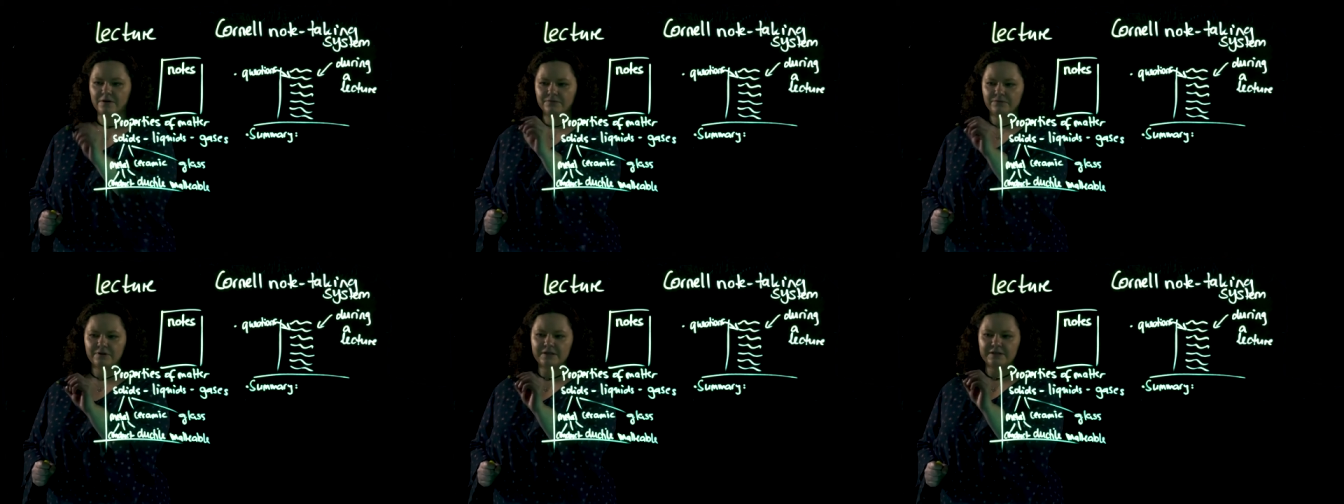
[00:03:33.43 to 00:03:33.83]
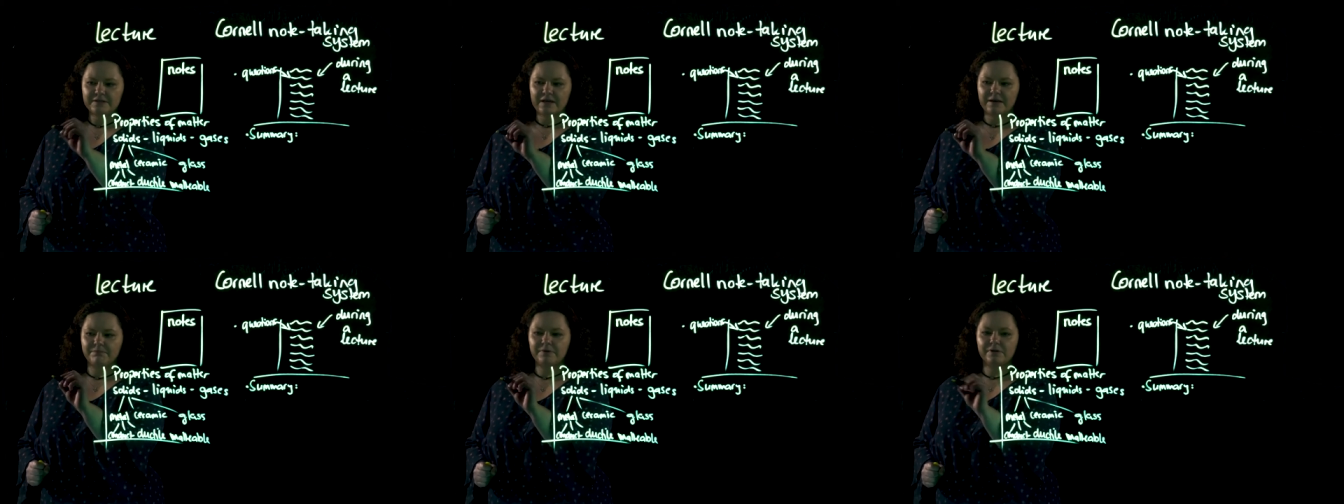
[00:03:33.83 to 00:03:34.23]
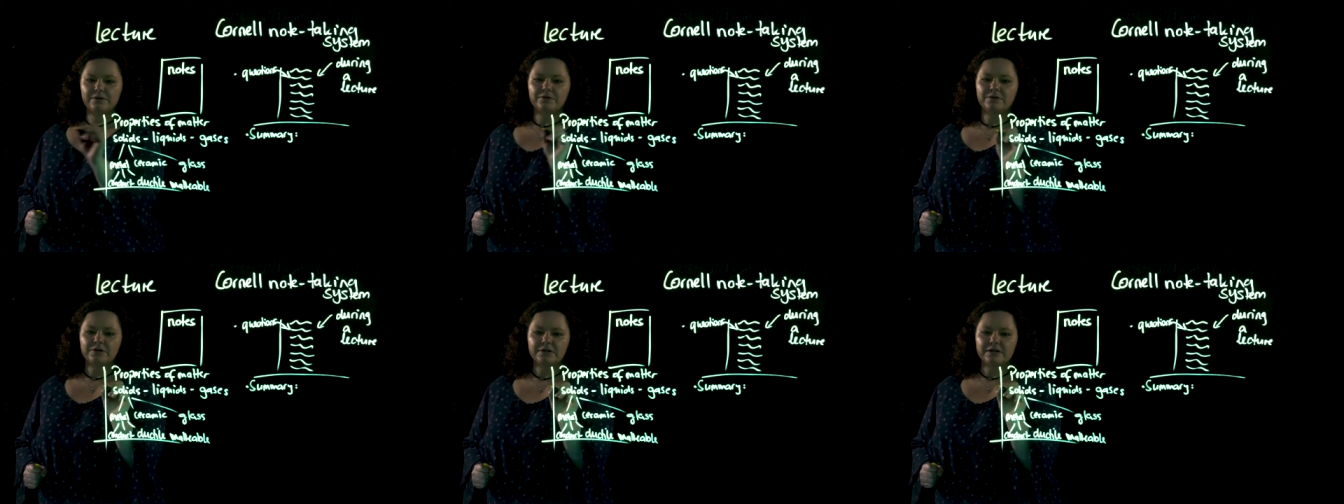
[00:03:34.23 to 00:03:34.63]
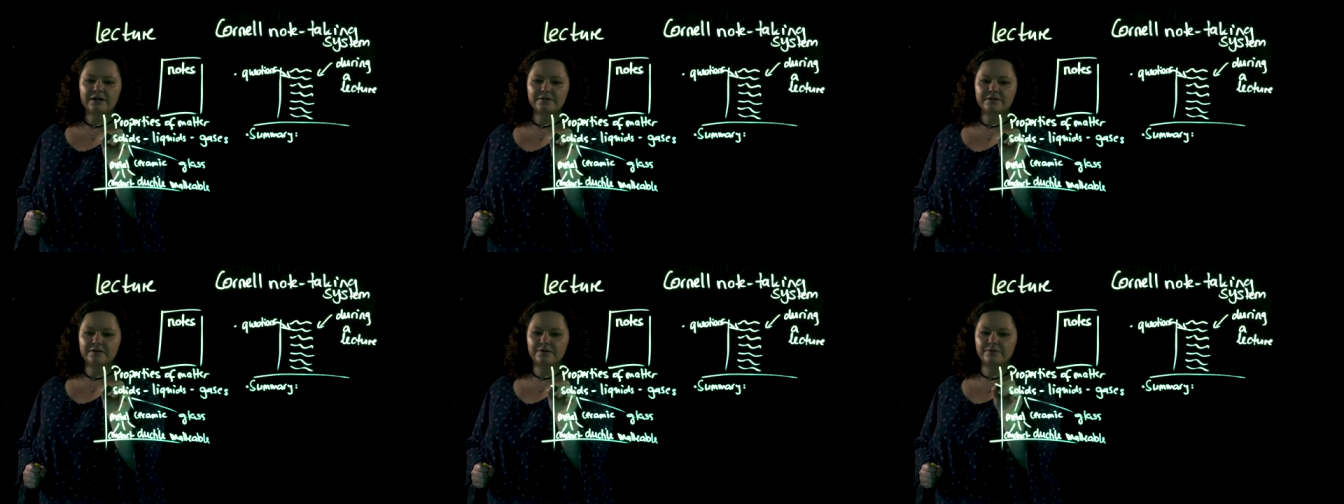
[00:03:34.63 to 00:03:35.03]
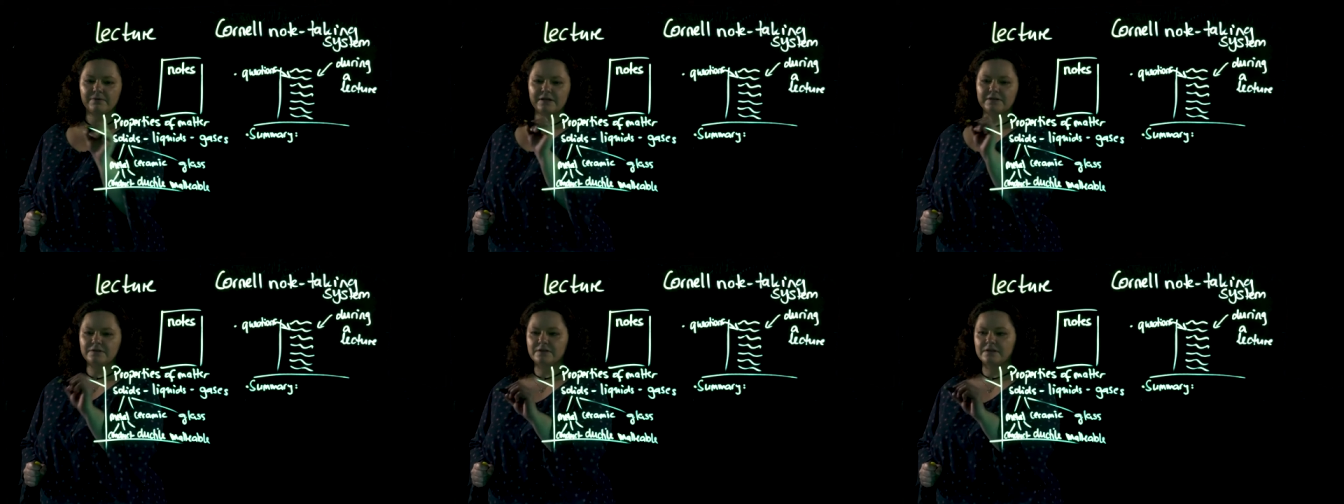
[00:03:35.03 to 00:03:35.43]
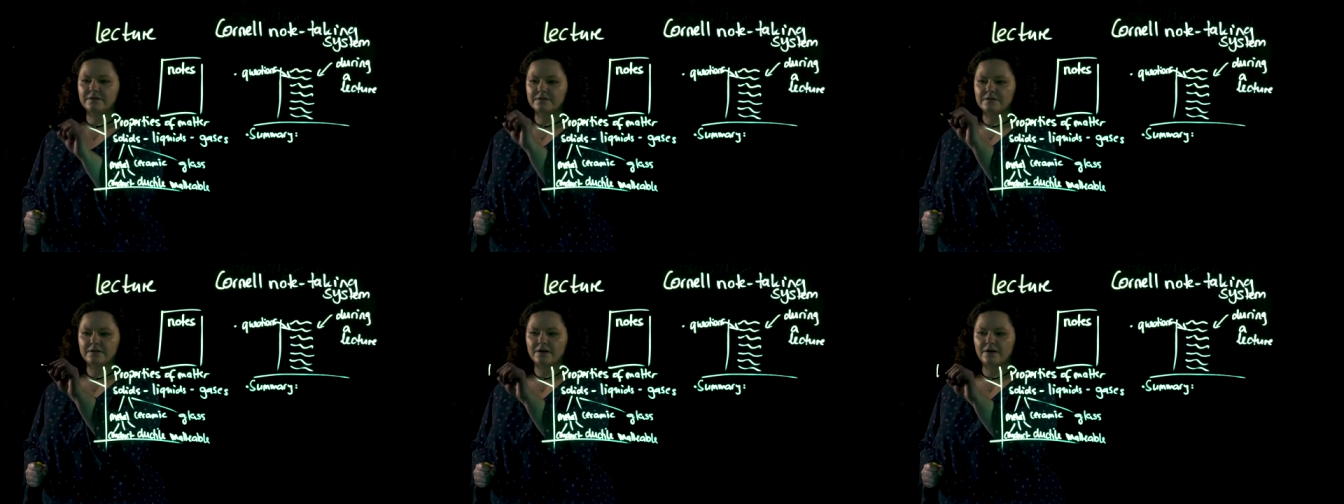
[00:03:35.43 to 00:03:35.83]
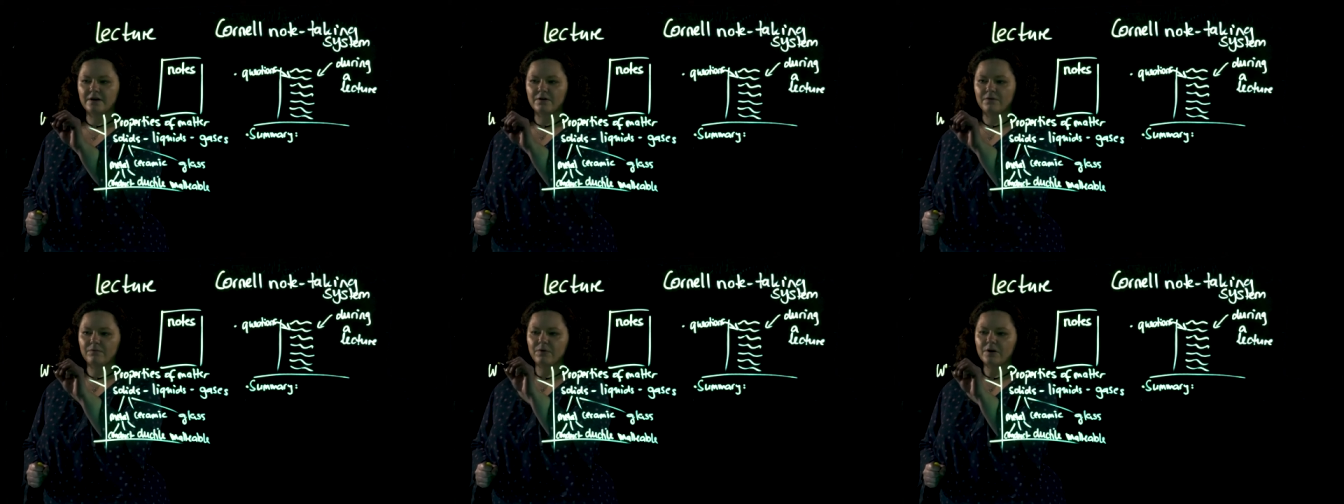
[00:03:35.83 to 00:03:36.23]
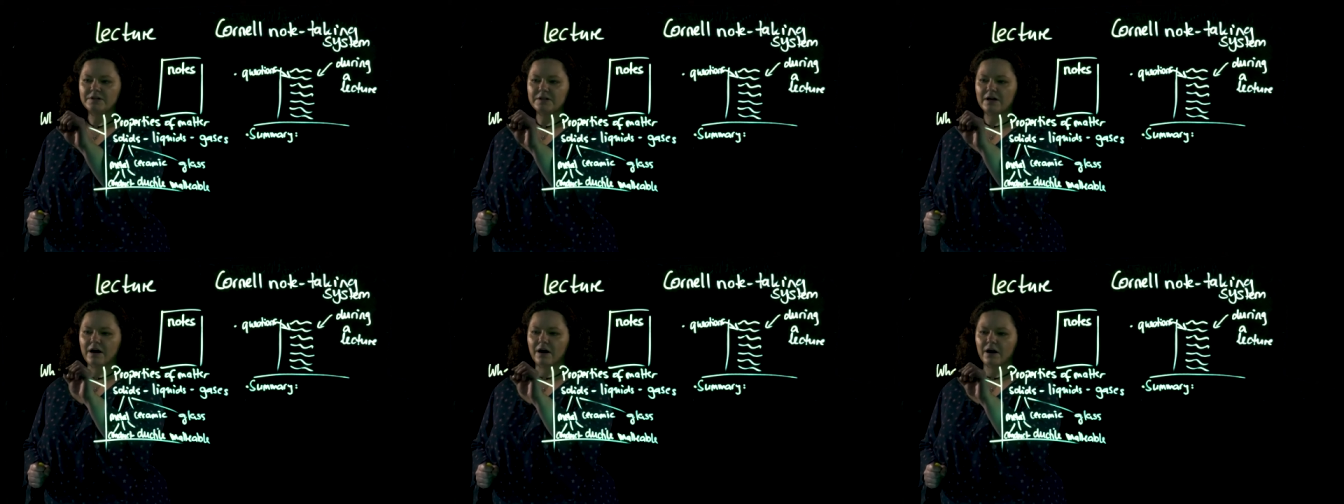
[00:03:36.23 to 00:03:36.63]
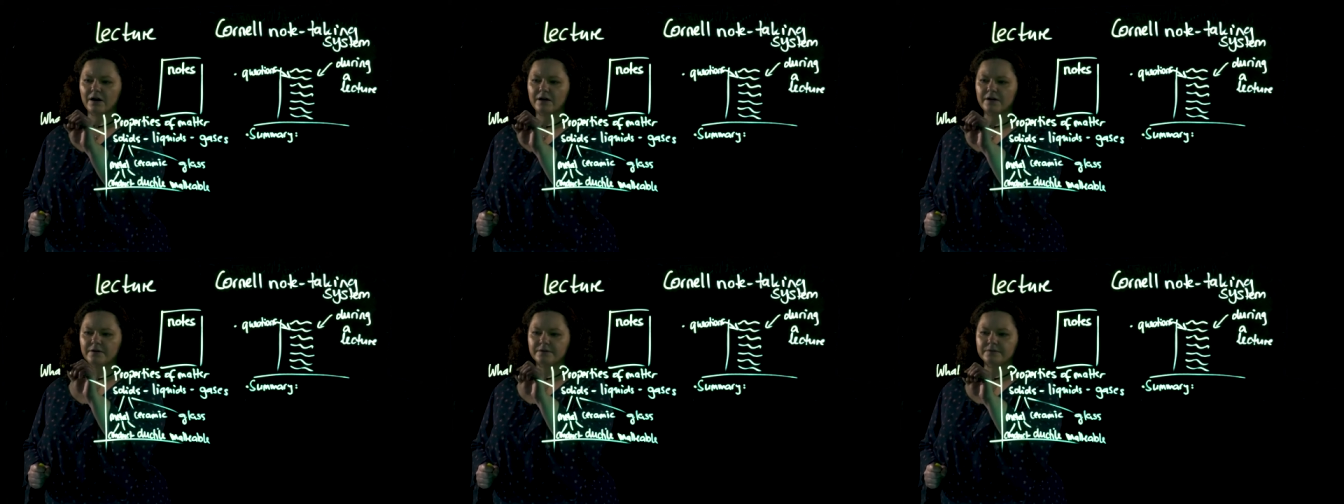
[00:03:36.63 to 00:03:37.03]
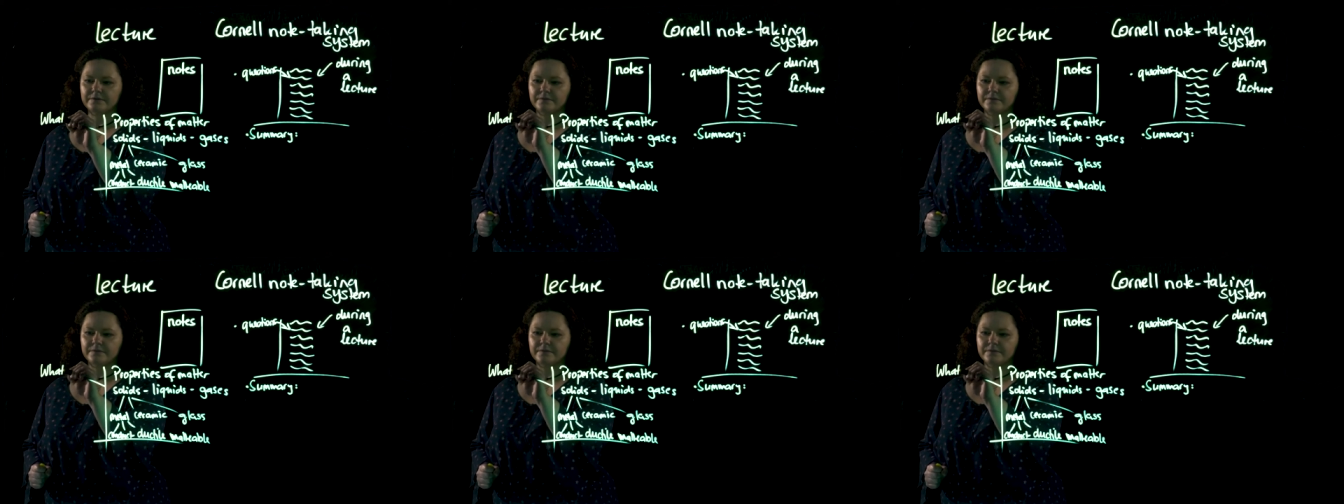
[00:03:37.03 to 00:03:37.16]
For example, you could ask the questions, what are